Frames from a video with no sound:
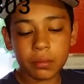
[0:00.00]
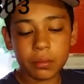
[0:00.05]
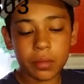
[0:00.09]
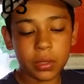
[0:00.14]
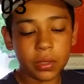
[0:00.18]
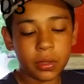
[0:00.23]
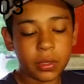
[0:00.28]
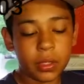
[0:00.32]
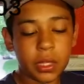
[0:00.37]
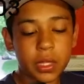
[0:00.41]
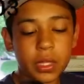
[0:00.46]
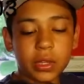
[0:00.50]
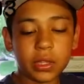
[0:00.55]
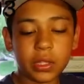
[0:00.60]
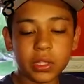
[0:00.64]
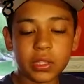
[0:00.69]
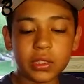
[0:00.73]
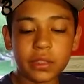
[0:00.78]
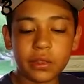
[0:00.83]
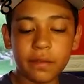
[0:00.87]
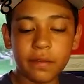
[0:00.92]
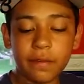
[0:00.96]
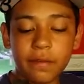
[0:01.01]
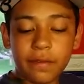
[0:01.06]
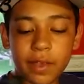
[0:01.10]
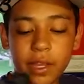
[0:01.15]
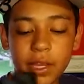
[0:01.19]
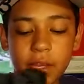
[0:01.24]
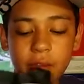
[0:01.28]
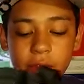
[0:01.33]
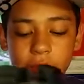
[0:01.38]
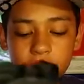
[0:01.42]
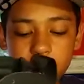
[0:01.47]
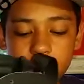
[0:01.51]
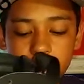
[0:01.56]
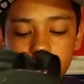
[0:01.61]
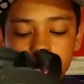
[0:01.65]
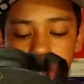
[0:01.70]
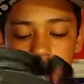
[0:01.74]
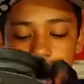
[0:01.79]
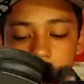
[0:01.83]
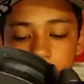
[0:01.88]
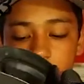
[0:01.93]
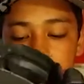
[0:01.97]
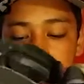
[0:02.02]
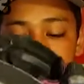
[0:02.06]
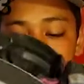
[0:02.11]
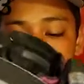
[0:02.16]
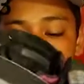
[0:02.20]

But that is a very clean